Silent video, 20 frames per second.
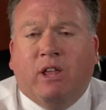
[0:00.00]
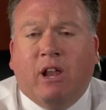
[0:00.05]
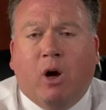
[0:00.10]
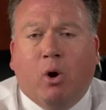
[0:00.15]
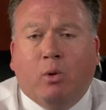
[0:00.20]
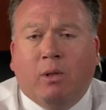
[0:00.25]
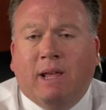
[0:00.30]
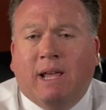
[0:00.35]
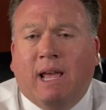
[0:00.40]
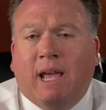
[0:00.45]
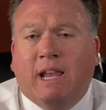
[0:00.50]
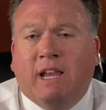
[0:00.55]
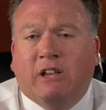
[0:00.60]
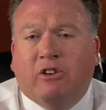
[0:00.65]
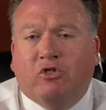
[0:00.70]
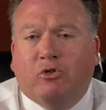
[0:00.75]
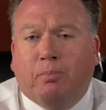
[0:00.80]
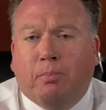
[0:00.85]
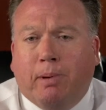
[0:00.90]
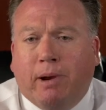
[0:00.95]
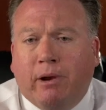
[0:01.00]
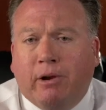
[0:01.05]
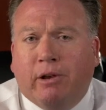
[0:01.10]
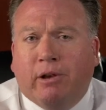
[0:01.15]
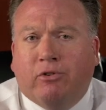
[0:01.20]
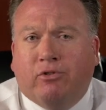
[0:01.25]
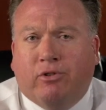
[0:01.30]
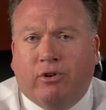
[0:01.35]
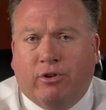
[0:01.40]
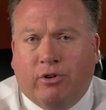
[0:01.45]
that only an
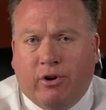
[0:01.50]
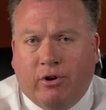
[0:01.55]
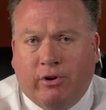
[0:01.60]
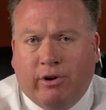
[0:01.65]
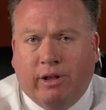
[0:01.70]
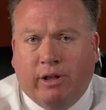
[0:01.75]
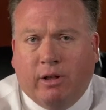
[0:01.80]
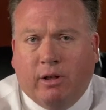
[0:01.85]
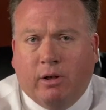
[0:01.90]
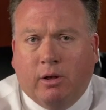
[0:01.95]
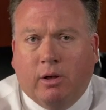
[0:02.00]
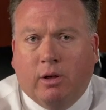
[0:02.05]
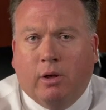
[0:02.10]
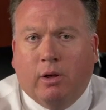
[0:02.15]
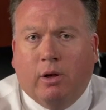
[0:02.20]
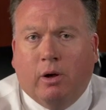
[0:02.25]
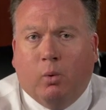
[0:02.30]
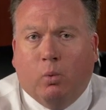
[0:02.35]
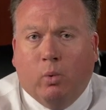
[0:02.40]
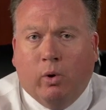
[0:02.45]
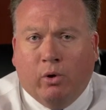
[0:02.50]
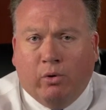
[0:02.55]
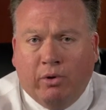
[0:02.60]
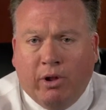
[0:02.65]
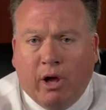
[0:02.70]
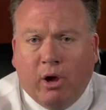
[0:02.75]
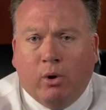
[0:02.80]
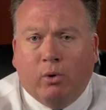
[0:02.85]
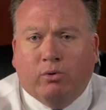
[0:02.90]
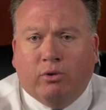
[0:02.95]
experienced attorney will
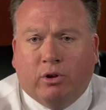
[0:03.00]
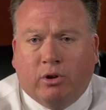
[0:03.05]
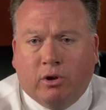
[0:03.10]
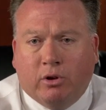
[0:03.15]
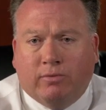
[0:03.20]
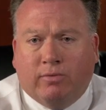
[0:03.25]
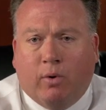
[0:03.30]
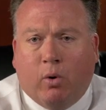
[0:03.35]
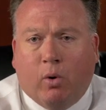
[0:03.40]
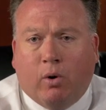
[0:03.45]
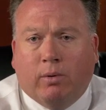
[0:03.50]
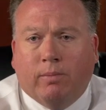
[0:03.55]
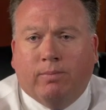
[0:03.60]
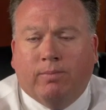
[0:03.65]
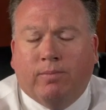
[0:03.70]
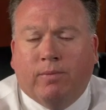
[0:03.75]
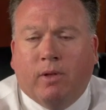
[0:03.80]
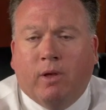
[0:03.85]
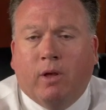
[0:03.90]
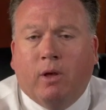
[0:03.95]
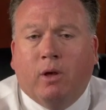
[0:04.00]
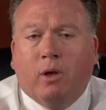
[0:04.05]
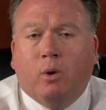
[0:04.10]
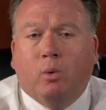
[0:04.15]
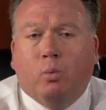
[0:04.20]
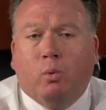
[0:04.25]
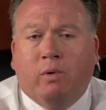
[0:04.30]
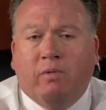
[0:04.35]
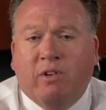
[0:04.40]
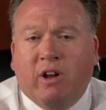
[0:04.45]
know to look for.
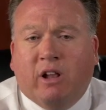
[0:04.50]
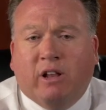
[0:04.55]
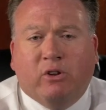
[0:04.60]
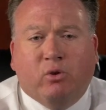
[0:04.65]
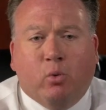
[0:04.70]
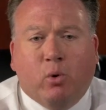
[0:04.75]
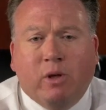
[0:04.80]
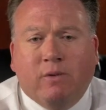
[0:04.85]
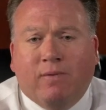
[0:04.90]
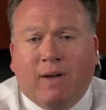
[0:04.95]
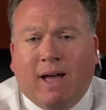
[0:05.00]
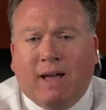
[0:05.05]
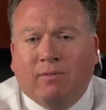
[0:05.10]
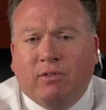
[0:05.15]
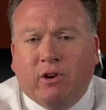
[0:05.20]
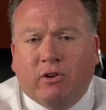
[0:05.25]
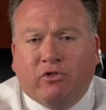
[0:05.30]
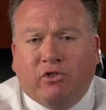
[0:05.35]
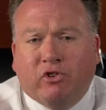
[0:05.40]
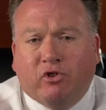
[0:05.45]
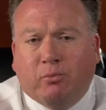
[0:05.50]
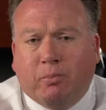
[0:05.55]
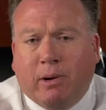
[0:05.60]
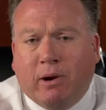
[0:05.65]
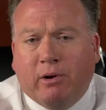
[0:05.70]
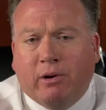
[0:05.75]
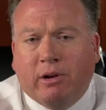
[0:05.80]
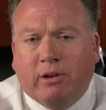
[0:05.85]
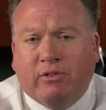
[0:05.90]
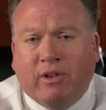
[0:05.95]
With nearly 25 years'
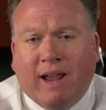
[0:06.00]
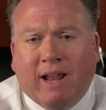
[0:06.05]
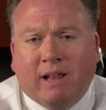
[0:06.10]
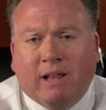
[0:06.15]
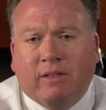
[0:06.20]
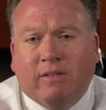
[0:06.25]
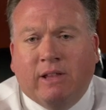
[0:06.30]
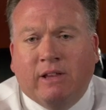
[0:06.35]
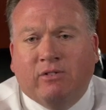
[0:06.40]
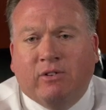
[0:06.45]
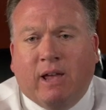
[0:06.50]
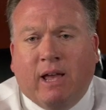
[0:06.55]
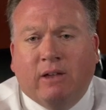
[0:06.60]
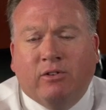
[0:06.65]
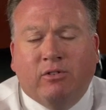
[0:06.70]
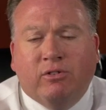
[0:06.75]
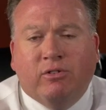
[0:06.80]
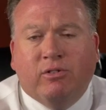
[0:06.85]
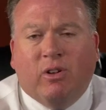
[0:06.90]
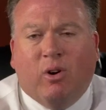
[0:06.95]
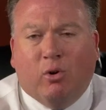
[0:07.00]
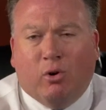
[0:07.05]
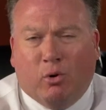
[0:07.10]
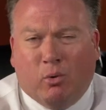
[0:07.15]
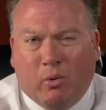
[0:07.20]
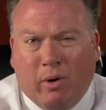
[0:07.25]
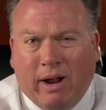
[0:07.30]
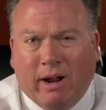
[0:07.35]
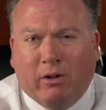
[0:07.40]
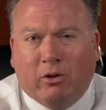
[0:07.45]
experience handling these cases on a
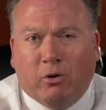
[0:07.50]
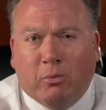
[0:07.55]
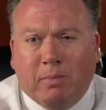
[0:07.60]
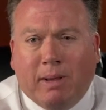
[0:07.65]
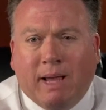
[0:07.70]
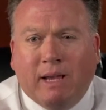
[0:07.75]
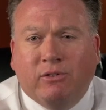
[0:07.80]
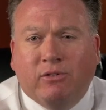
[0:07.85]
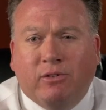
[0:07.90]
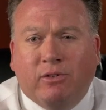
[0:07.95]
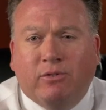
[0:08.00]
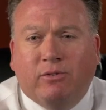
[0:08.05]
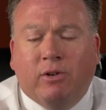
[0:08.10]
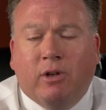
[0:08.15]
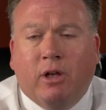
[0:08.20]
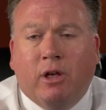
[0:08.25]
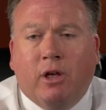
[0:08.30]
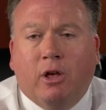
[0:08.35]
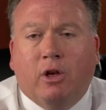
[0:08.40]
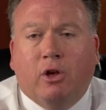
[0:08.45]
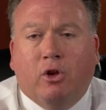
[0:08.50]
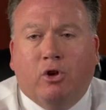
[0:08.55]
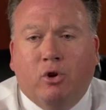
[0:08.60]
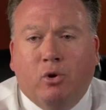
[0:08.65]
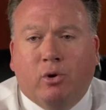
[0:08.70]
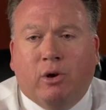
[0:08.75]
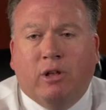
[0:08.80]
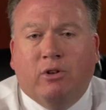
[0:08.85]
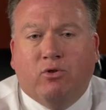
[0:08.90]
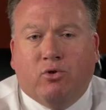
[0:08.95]
regular basis, you
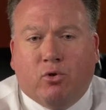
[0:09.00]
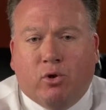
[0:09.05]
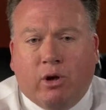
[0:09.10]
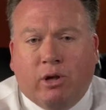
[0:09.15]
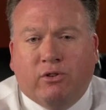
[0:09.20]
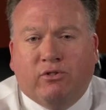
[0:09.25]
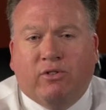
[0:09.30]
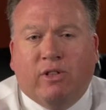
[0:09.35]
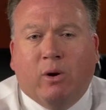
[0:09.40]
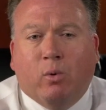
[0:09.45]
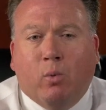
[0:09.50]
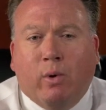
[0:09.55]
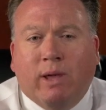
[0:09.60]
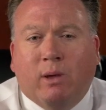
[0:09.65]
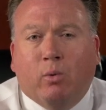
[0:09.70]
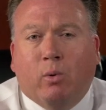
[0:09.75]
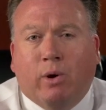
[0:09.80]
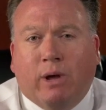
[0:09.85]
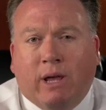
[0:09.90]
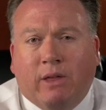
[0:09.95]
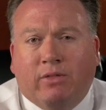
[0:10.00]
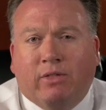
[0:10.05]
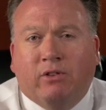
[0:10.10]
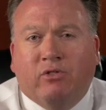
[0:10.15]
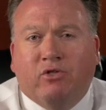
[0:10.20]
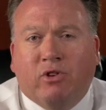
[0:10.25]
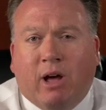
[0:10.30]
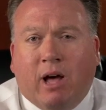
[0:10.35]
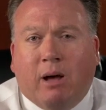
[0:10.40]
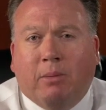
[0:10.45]
can trust that we will get the
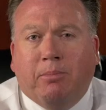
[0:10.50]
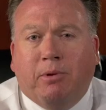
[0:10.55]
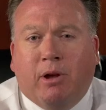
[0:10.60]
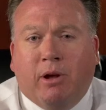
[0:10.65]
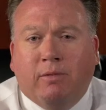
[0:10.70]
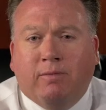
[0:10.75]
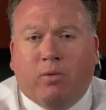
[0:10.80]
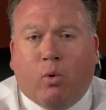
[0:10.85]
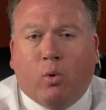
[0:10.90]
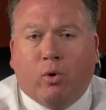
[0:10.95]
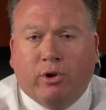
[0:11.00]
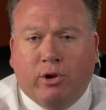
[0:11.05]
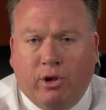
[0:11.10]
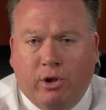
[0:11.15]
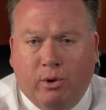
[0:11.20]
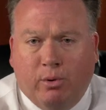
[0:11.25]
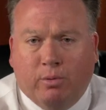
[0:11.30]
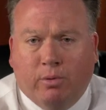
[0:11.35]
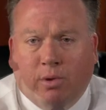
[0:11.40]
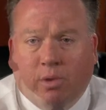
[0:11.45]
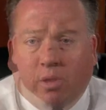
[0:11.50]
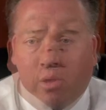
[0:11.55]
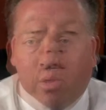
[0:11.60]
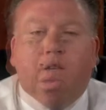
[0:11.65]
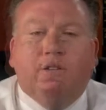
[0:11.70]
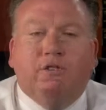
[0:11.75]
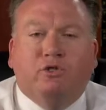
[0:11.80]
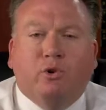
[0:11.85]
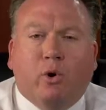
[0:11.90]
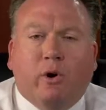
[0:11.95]
job done for you.
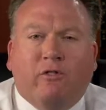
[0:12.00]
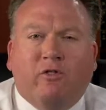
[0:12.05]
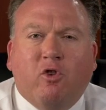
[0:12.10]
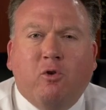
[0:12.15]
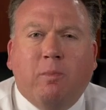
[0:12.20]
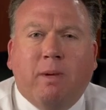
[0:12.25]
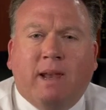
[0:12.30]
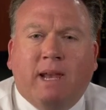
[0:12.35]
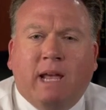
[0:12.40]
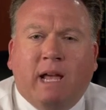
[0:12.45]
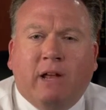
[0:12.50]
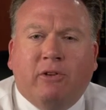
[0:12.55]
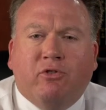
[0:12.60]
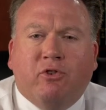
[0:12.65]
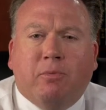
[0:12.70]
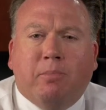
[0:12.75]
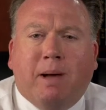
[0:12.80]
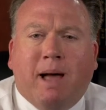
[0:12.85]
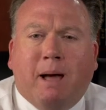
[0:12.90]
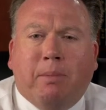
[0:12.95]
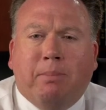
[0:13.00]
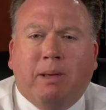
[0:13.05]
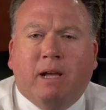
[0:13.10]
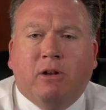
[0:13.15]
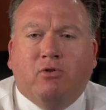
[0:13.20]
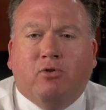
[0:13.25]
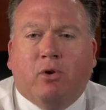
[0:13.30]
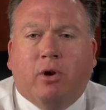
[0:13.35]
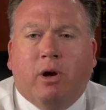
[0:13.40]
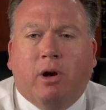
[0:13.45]
So if you've been injured by a
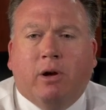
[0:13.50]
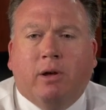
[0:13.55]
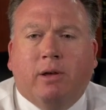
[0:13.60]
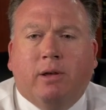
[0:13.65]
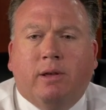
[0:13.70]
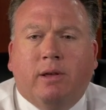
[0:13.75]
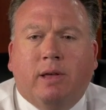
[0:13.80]
big truck,